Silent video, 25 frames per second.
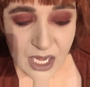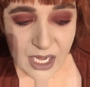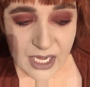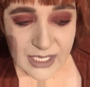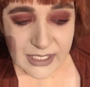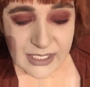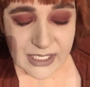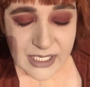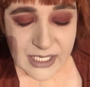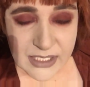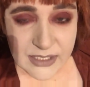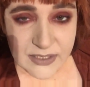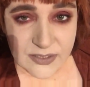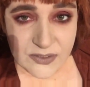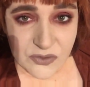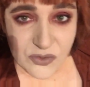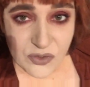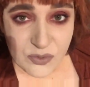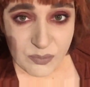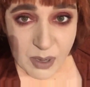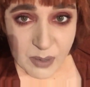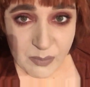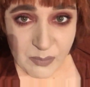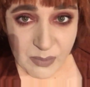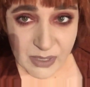He has
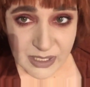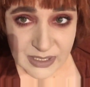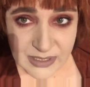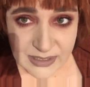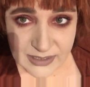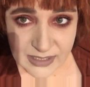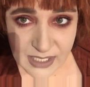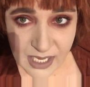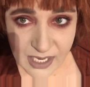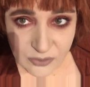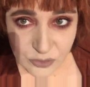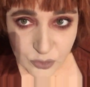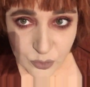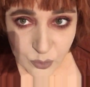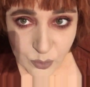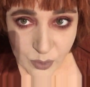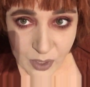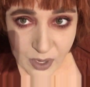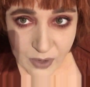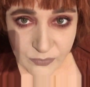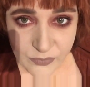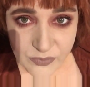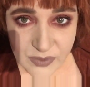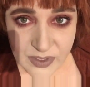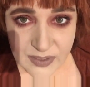stood by my side
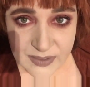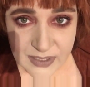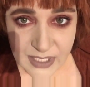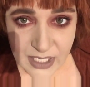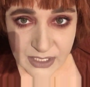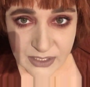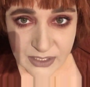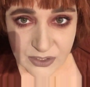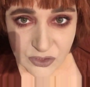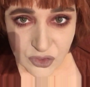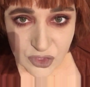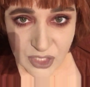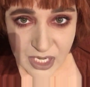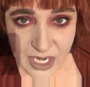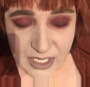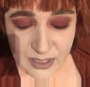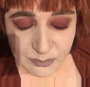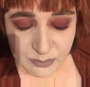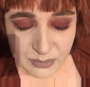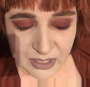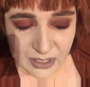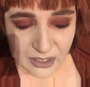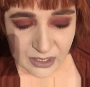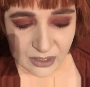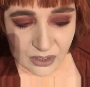throughout this hellish
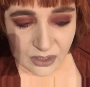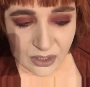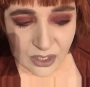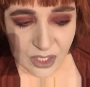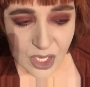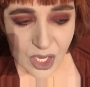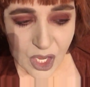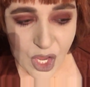nightmare.